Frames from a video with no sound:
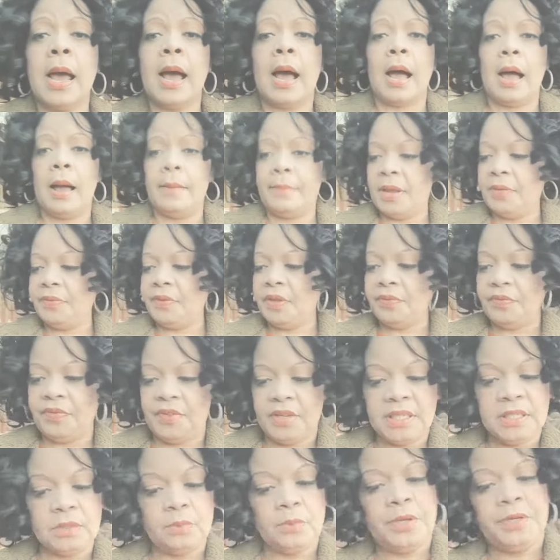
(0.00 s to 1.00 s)
And then
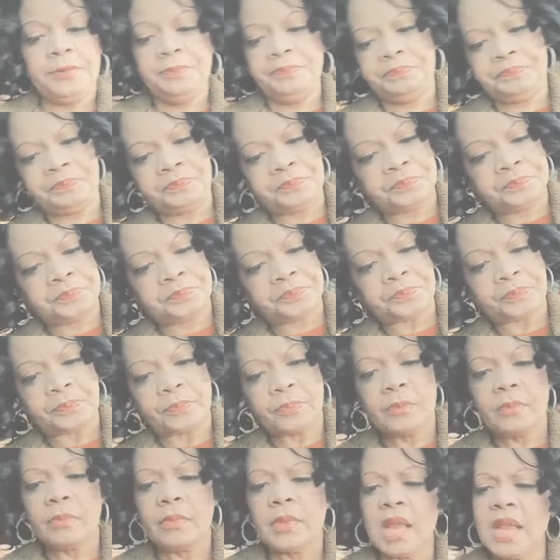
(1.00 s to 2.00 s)
this one
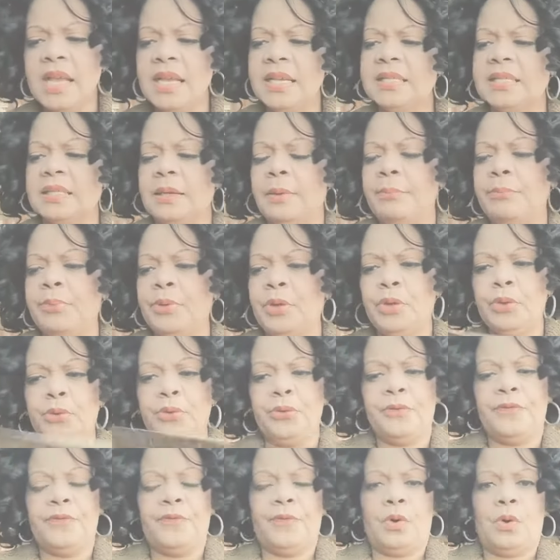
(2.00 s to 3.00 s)
is a
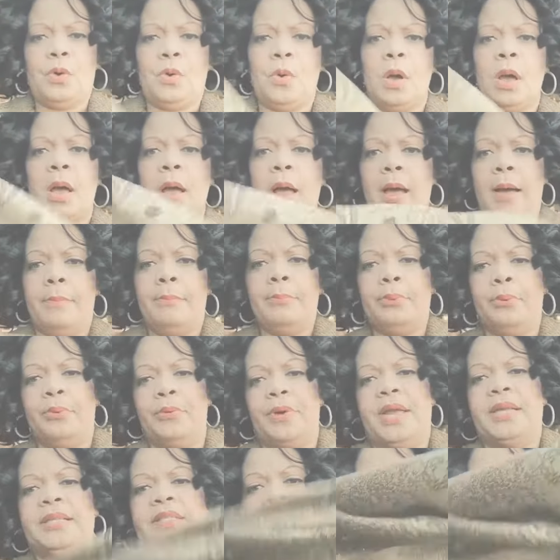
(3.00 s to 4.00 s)
beautiful
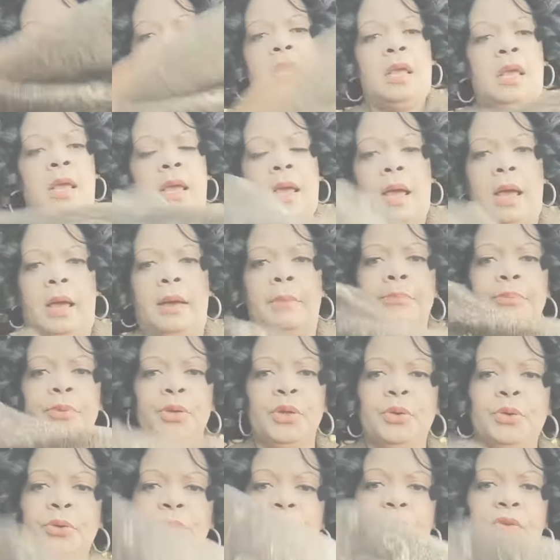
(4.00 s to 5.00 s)
print.
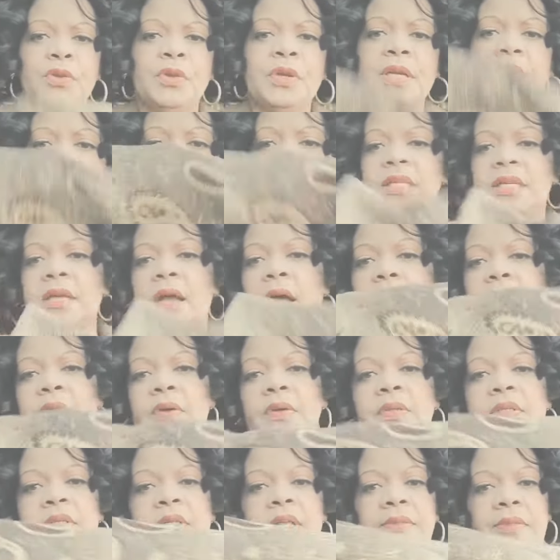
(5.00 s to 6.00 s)
Beautiful. You can see all
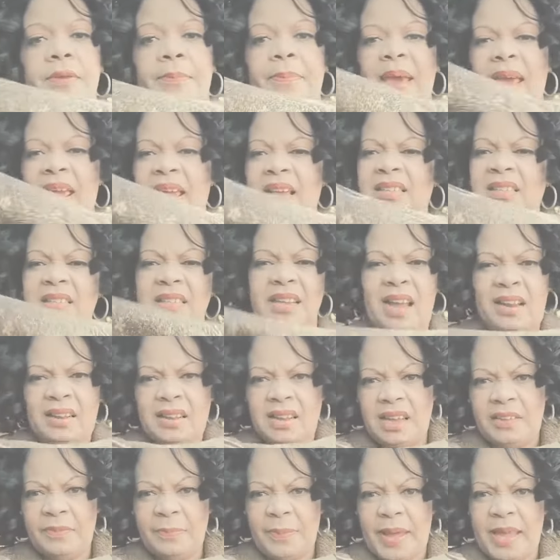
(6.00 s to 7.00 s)
those, the paisley. I
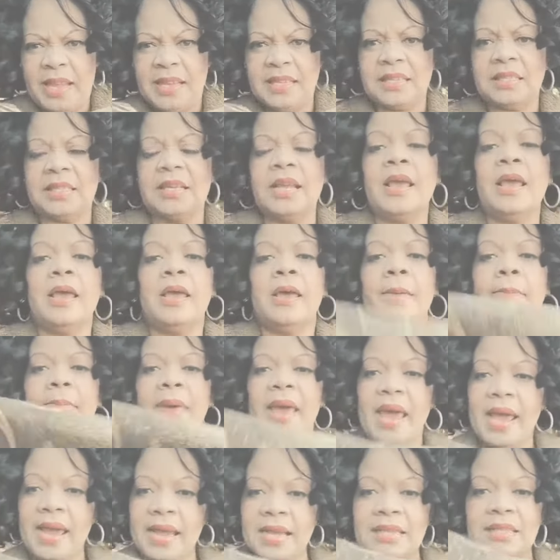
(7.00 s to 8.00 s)
love paisley.
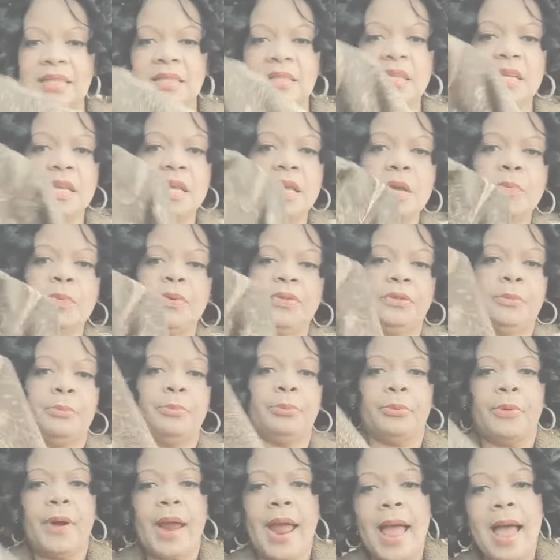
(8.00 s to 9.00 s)
Paisley with the
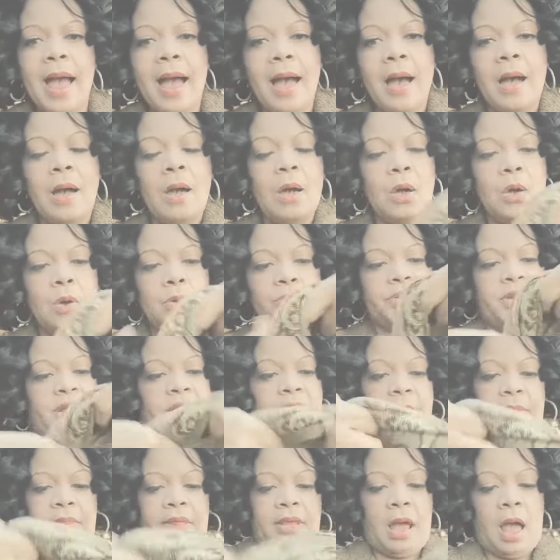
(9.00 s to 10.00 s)
brown
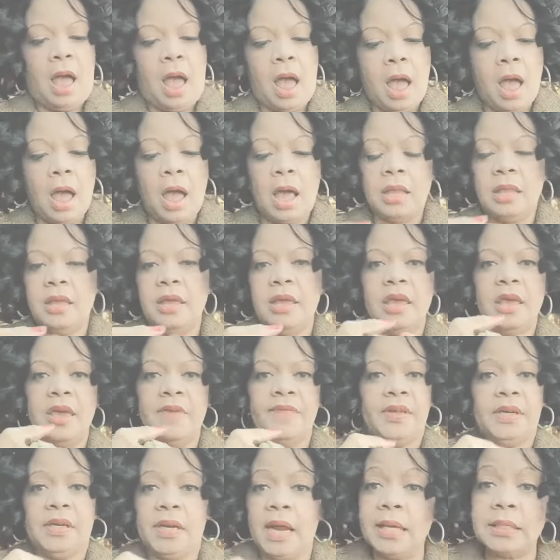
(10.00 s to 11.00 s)
and the
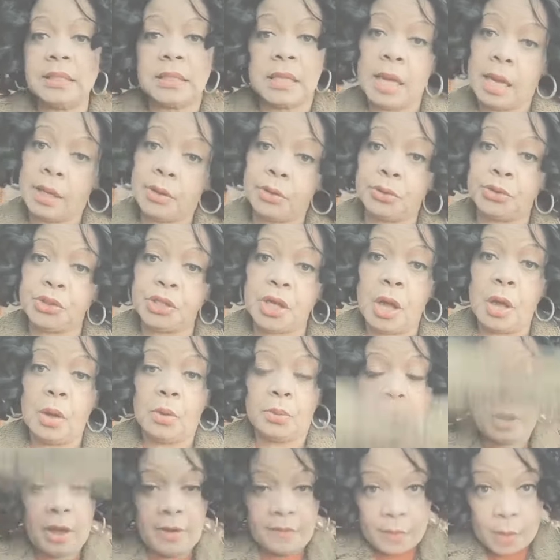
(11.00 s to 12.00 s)
olive, and it has an
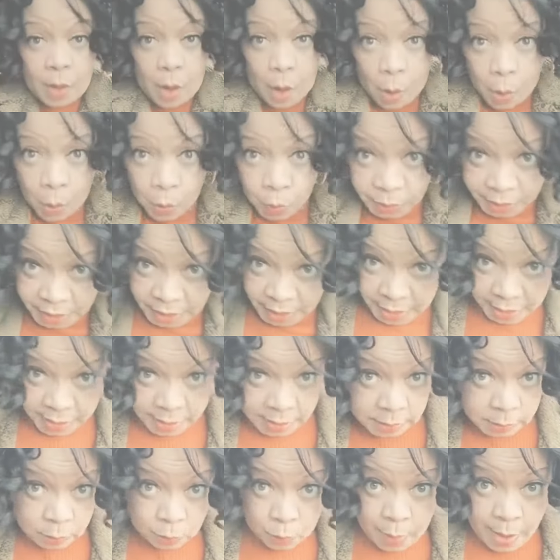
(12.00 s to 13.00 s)
undertone of gold in it
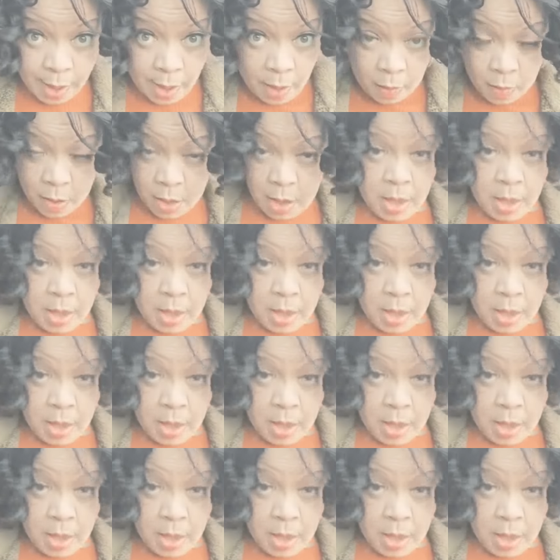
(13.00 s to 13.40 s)
as well.